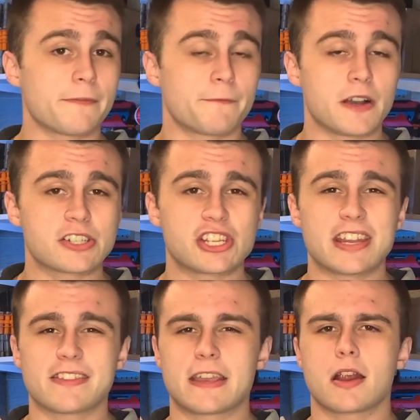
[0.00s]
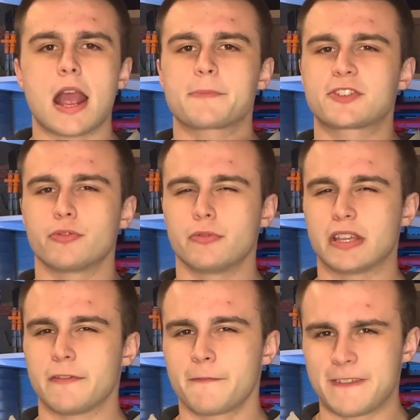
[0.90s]
functioning, they are
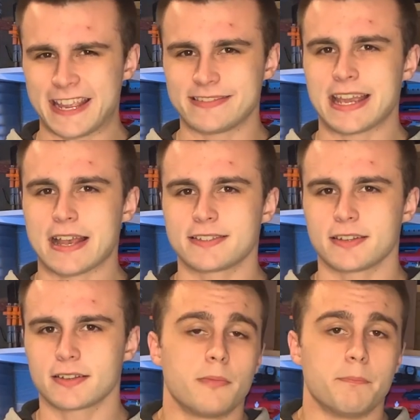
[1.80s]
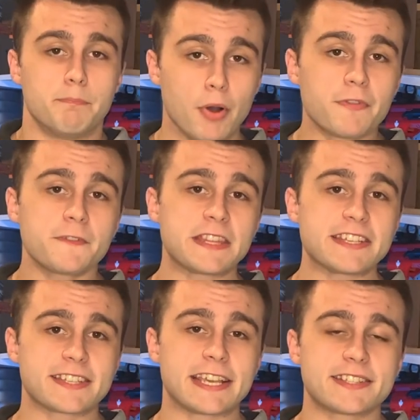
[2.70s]
absolutely fantastic. Both of
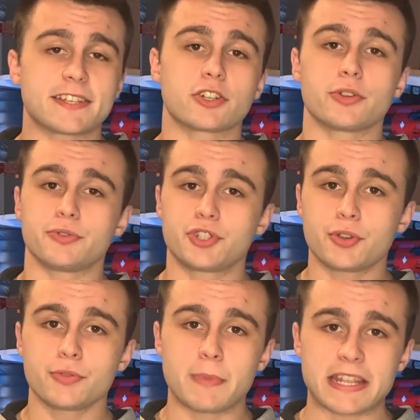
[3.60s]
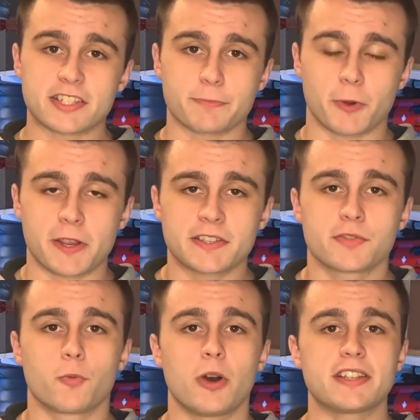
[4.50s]
these kits include two main springs.
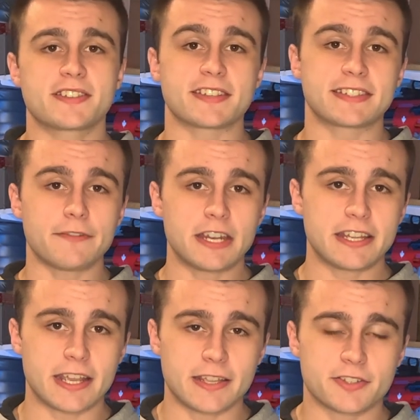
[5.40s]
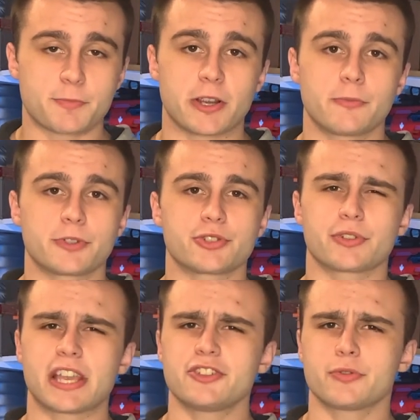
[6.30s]
One is a 788 spring, which will
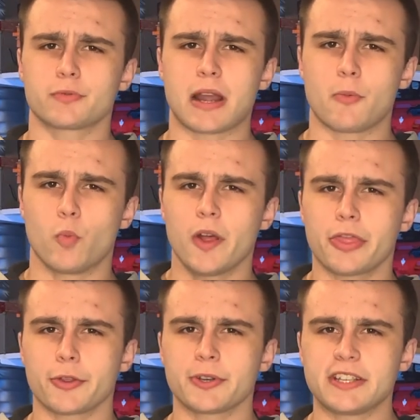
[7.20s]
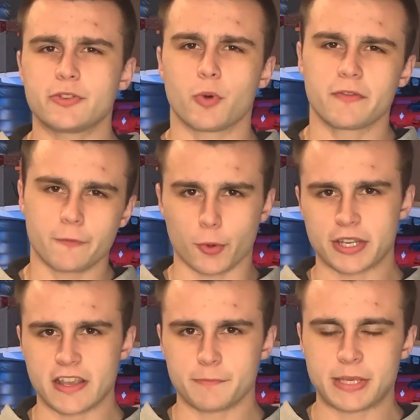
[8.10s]
get you around 130 to
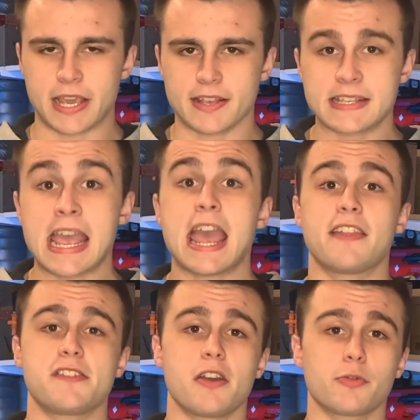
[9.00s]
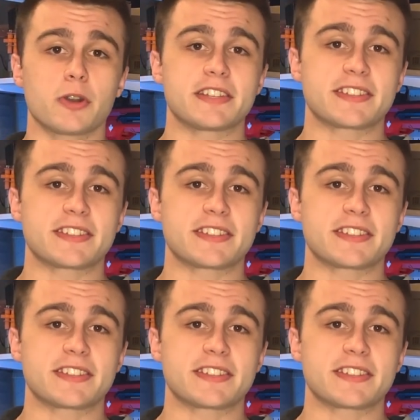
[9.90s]
140 FPS, and the other one is a